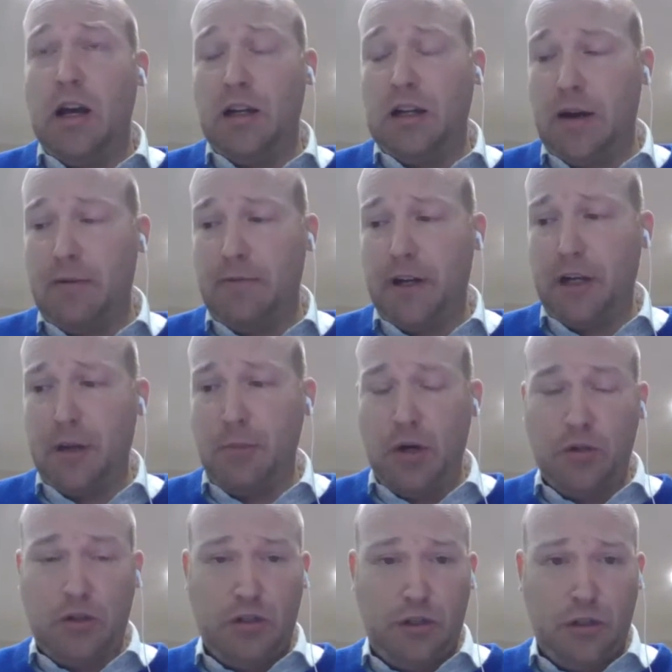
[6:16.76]
covering a
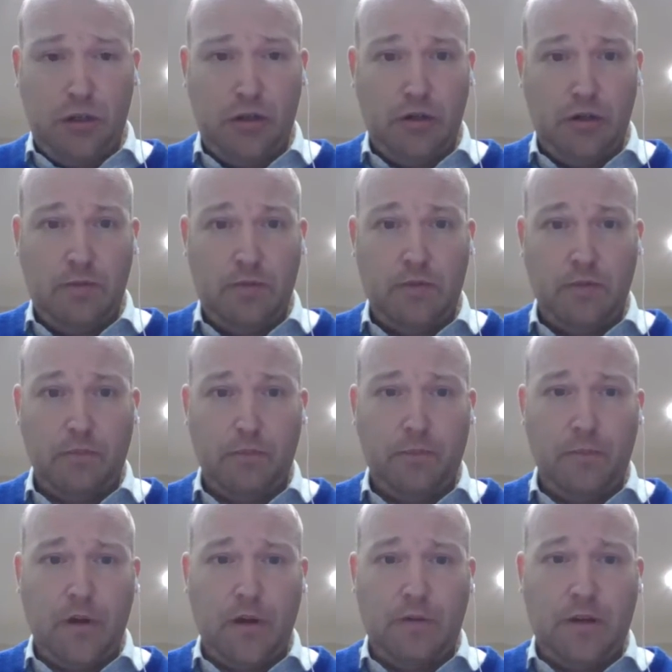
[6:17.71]
multitude
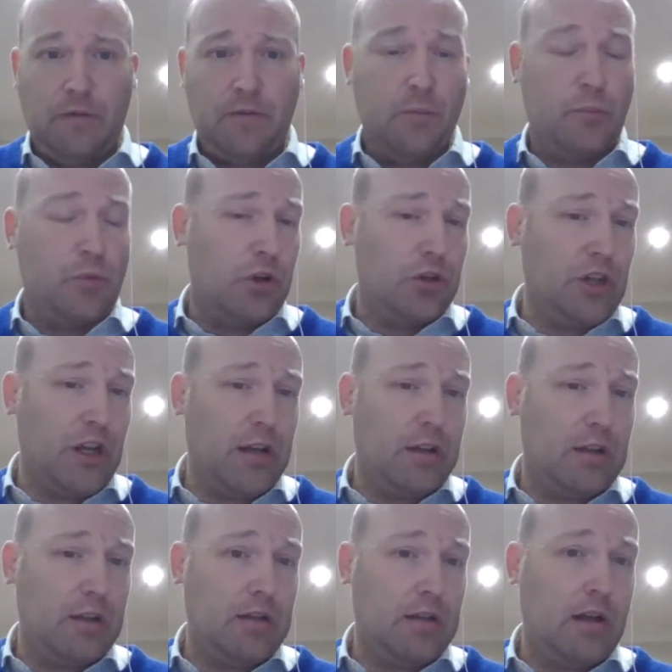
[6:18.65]
of different
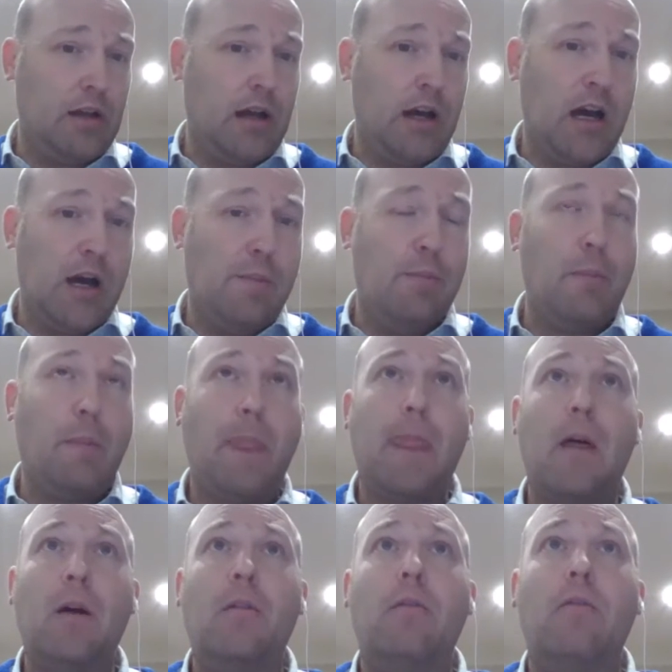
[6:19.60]
projects.
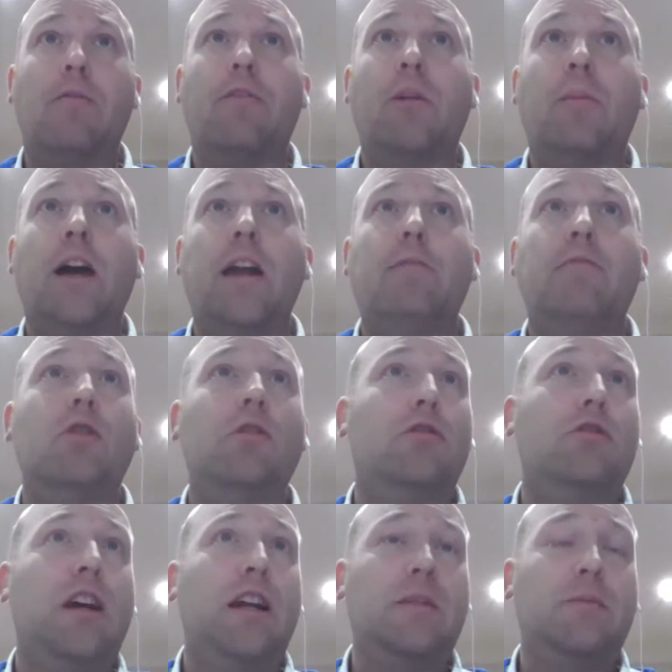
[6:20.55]
From a
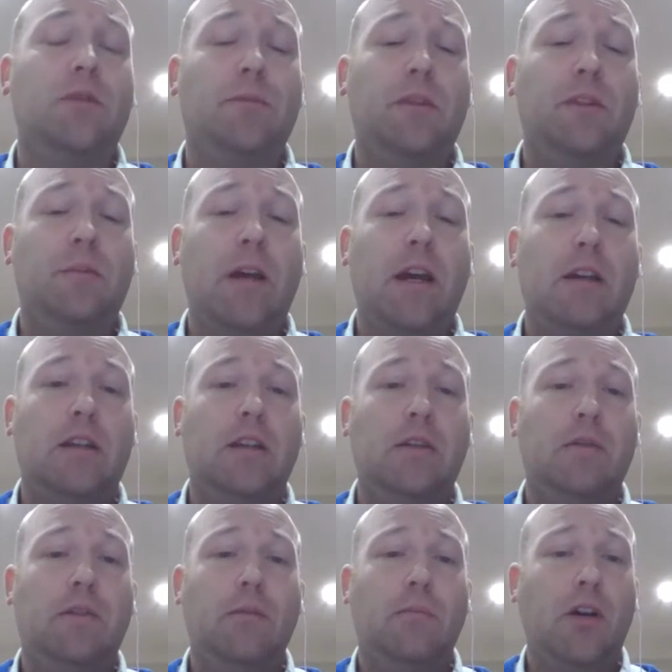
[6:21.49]
rural transport
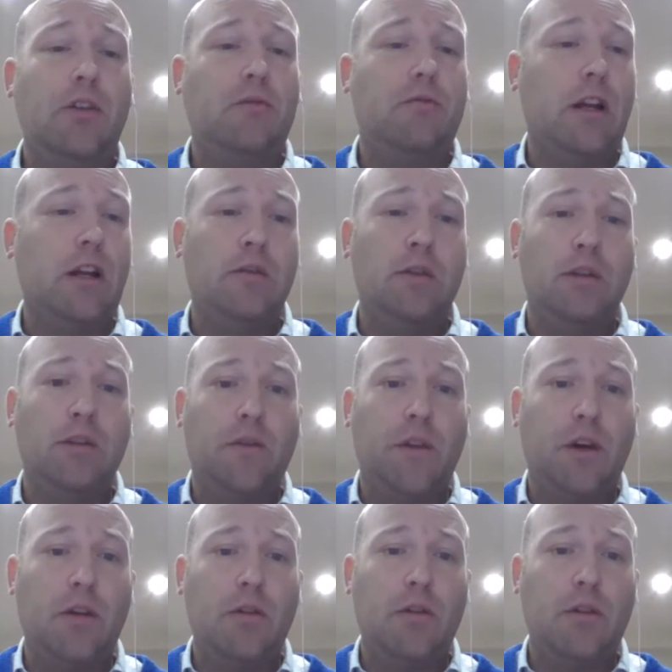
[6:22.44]
perspective, the most relevant of
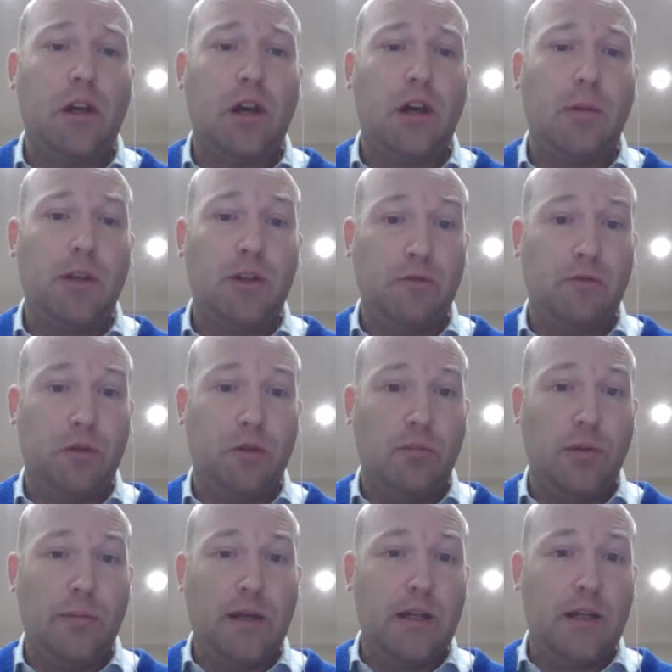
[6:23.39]
those is the
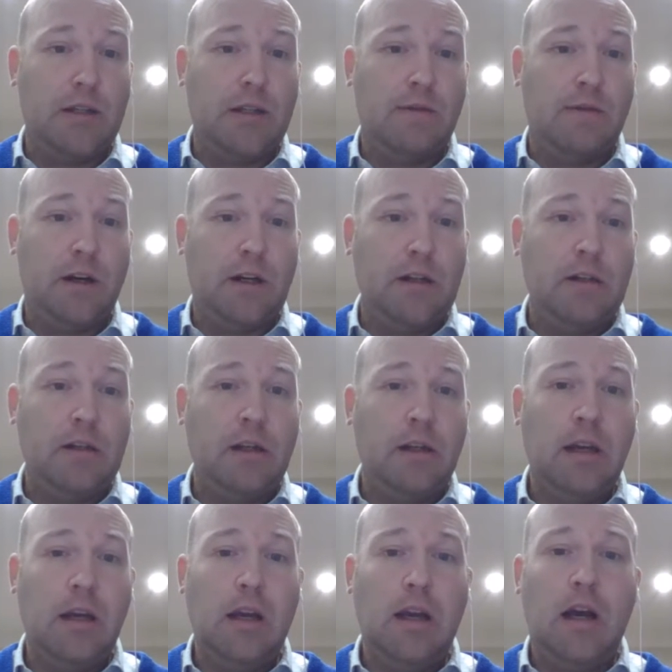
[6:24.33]
Rural Mobility Fund,
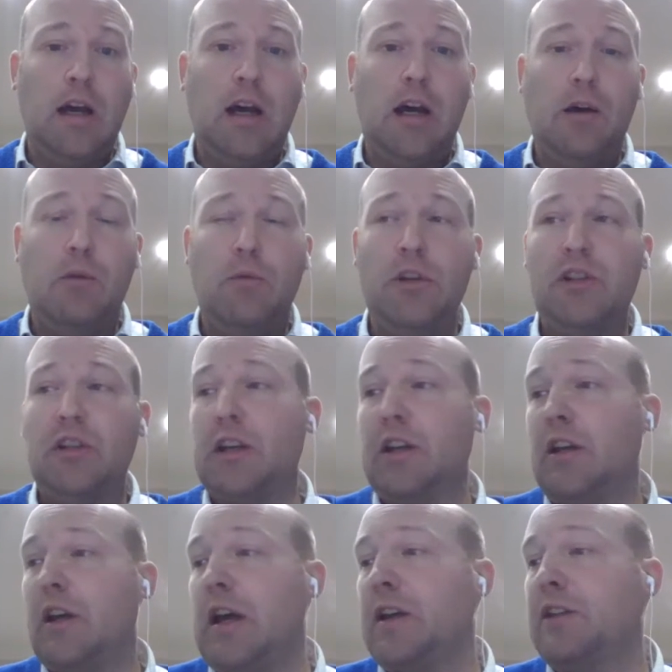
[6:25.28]
which,
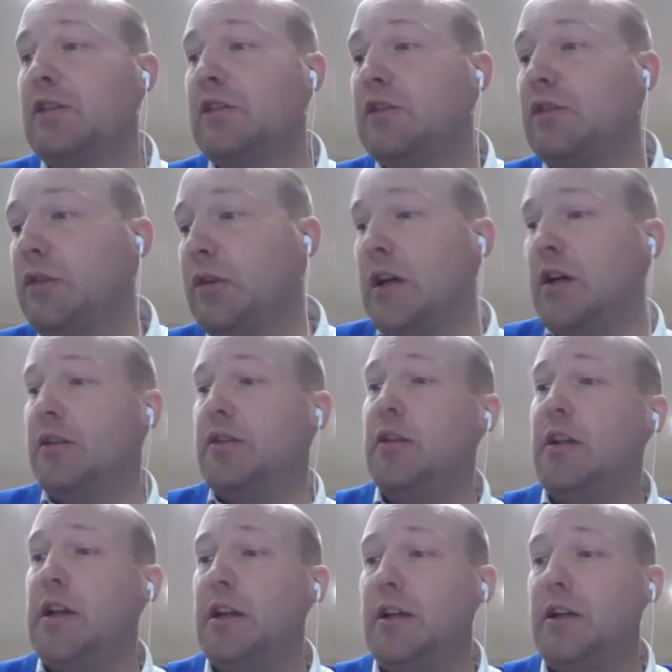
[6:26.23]
as
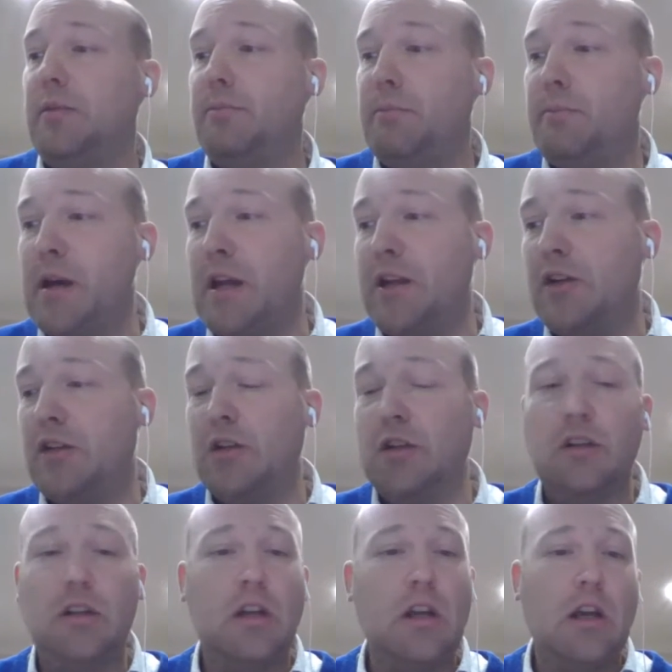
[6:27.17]
Juliana
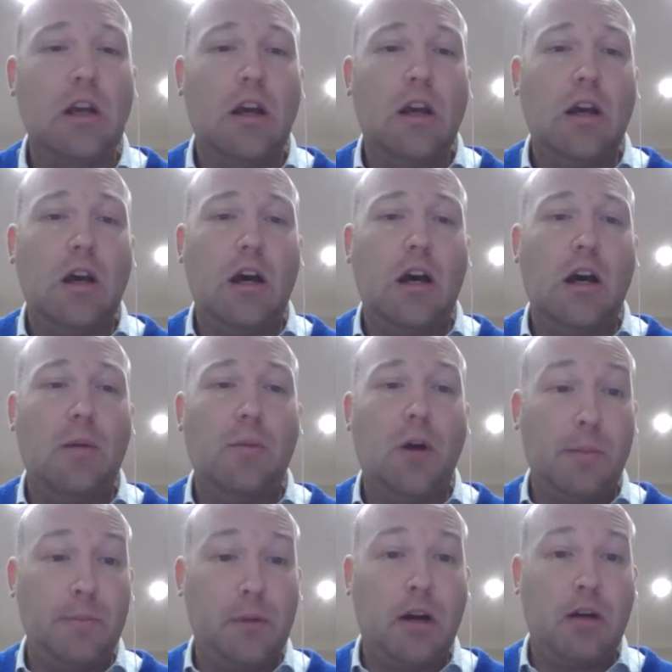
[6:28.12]
mentioned,
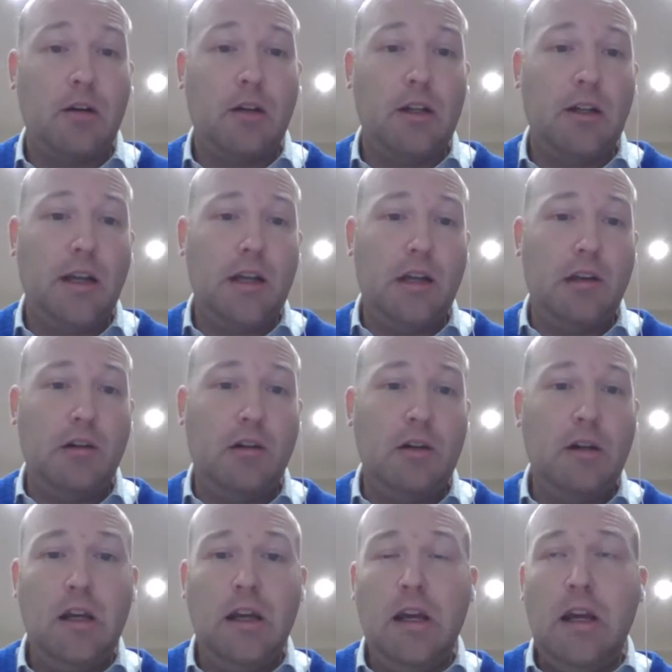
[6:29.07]
I'm currently leading
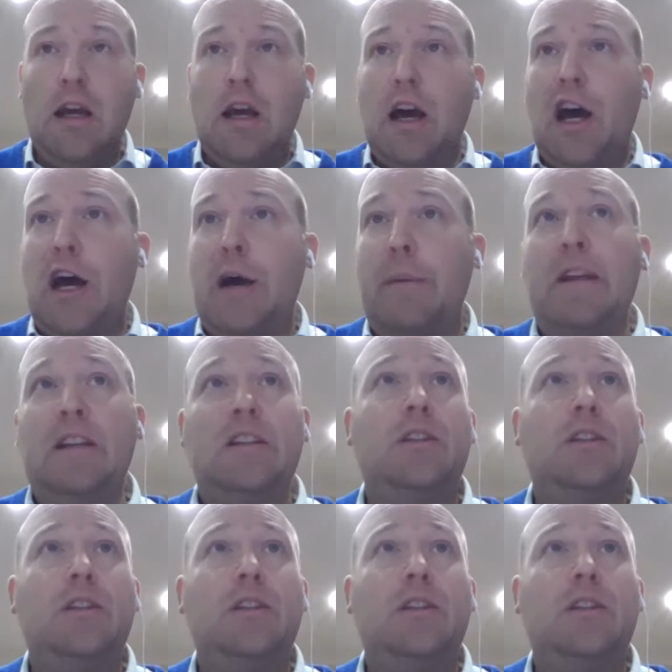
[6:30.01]
on. It's a